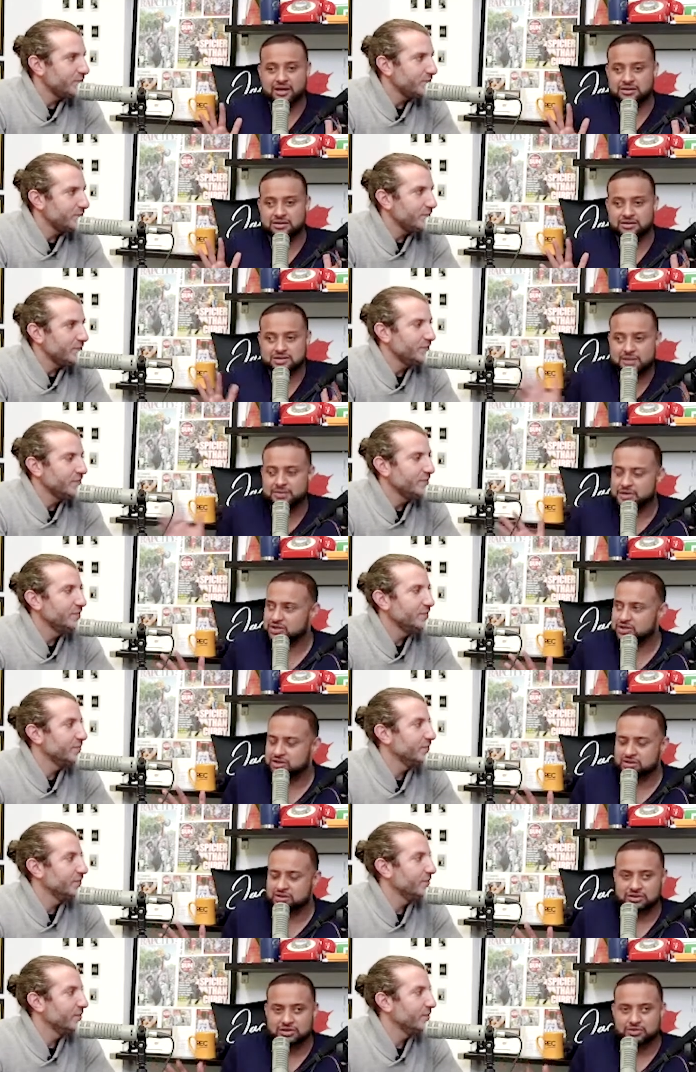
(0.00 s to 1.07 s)
Speaker 1: there's not much to
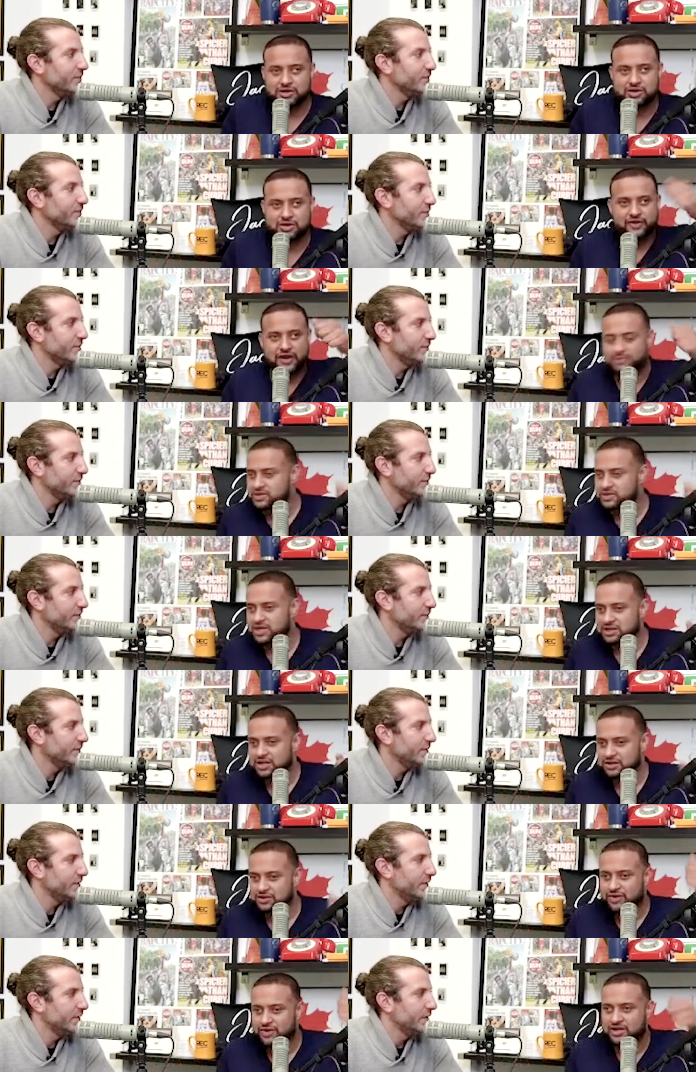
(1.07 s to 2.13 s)
do. You put your 5%
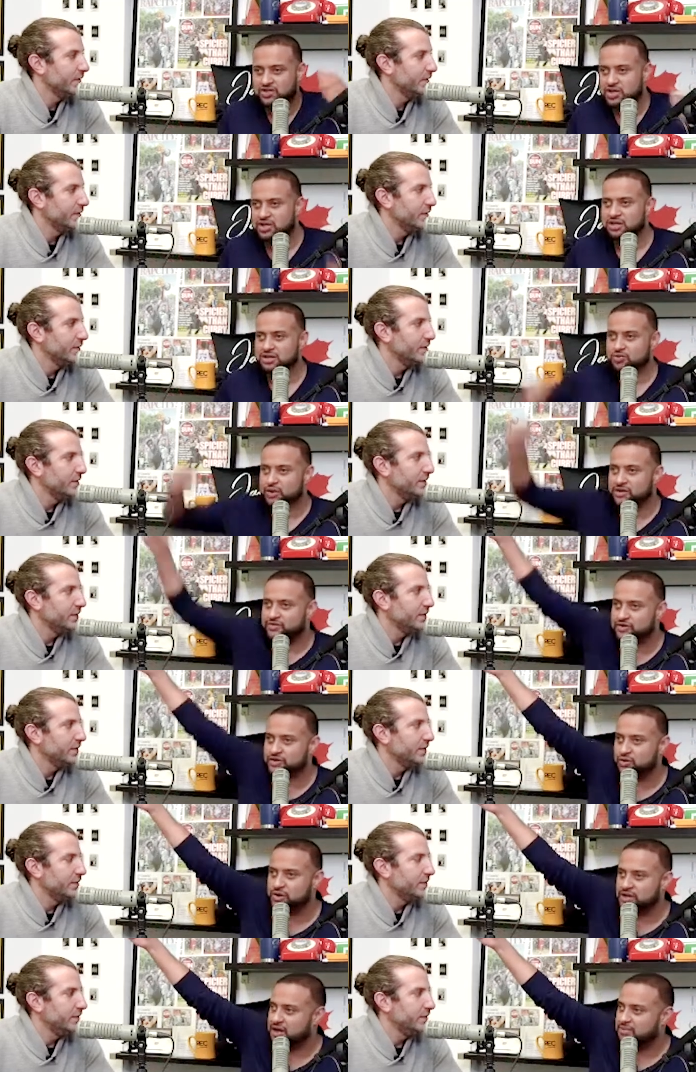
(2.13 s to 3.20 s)
down, you write a check and you wait for
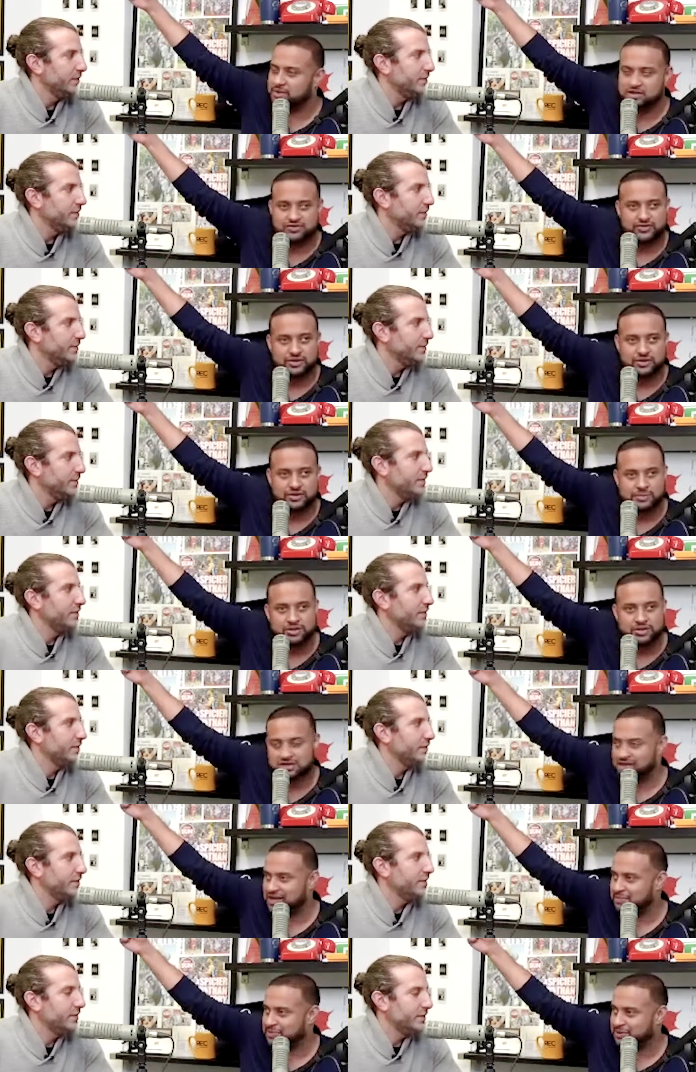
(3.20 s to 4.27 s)
28 months for the building to
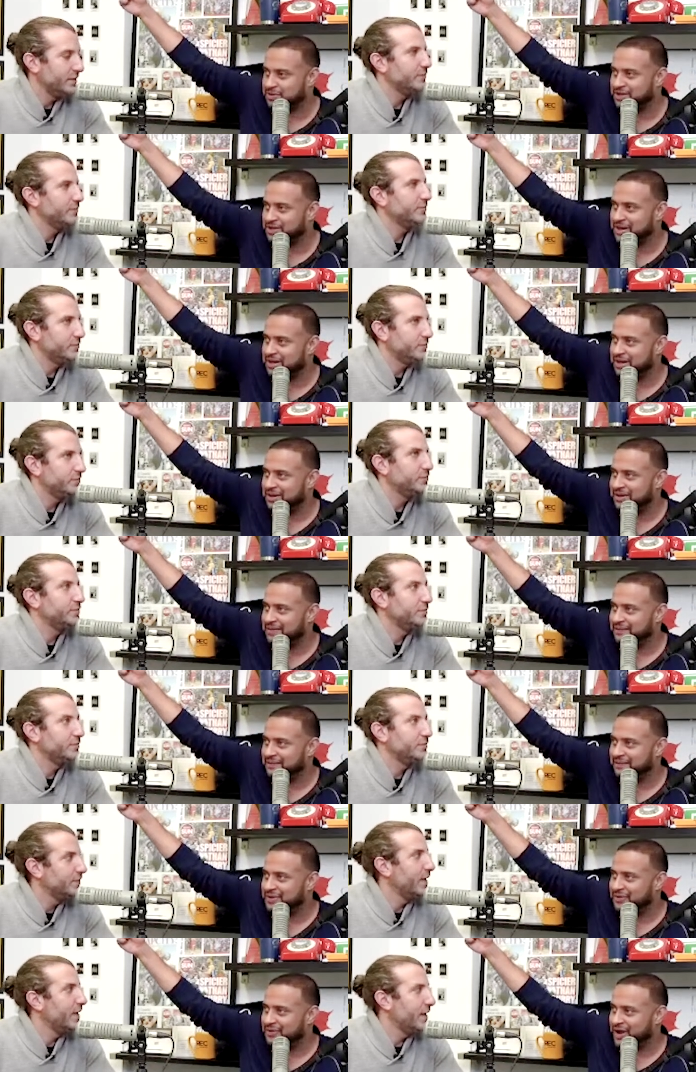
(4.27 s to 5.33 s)
get built.
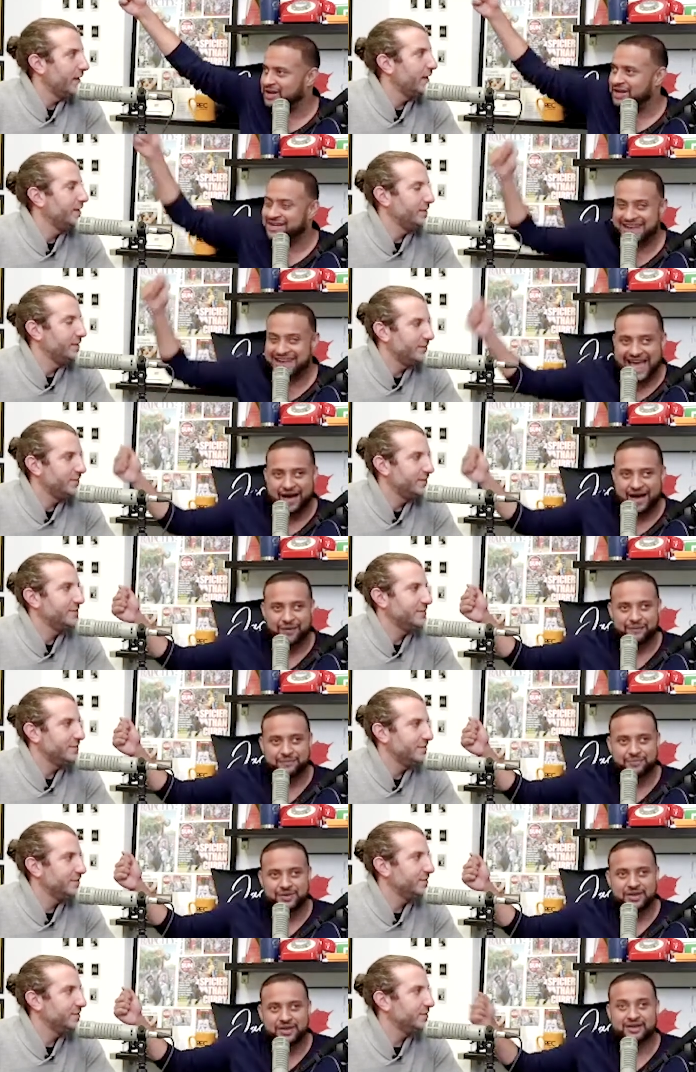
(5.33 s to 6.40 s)
Right now,
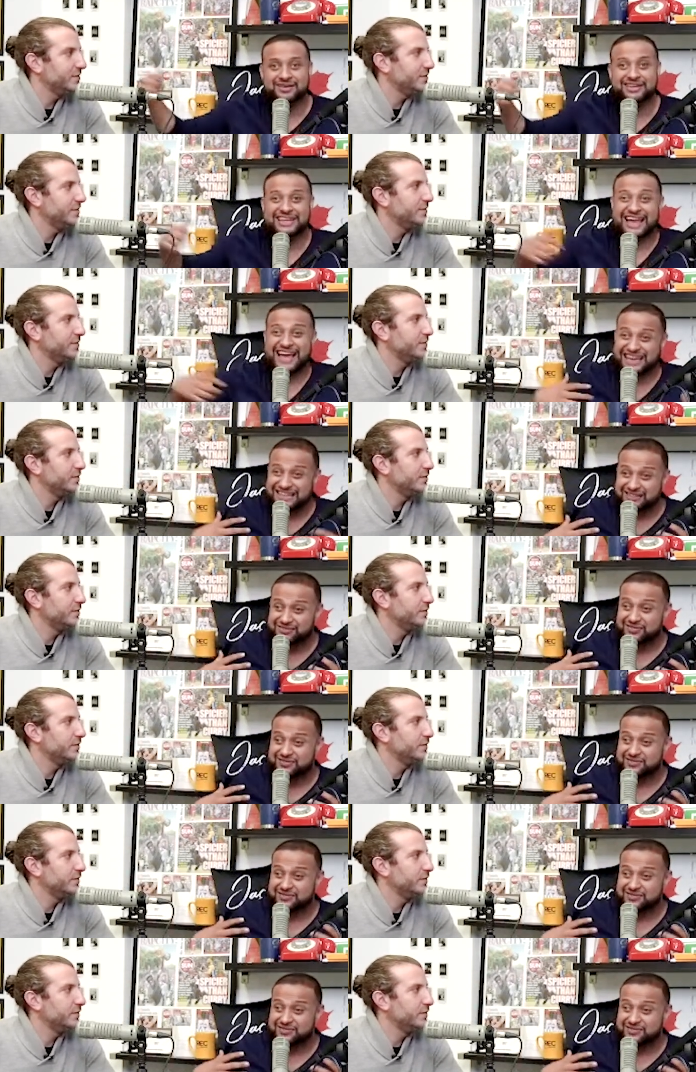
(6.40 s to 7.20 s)
kind of